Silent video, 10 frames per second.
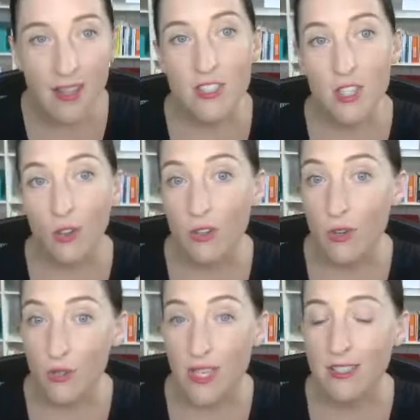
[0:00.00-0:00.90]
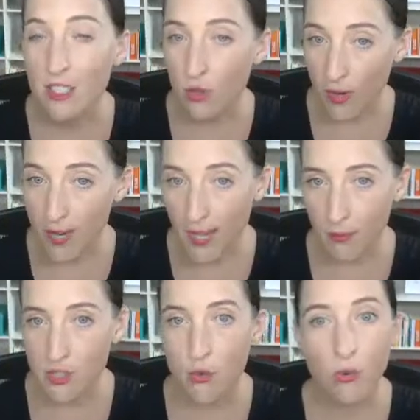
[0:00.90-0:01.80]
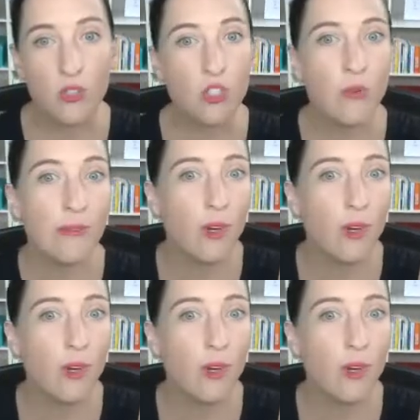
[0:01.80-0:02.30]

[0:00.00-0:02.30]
So using screen capture or screen